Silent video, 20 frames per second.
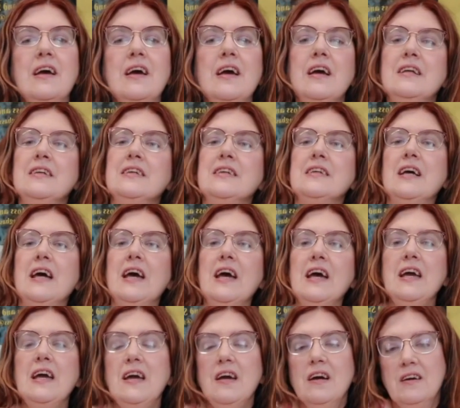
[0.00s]
And
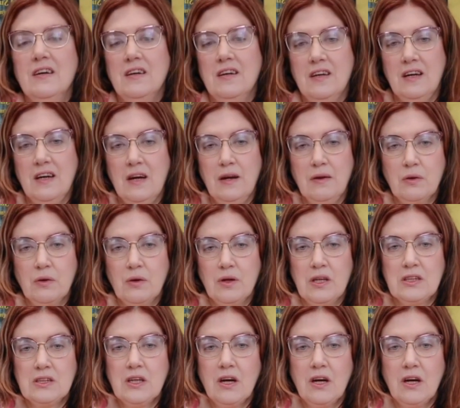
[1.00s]
today I'm going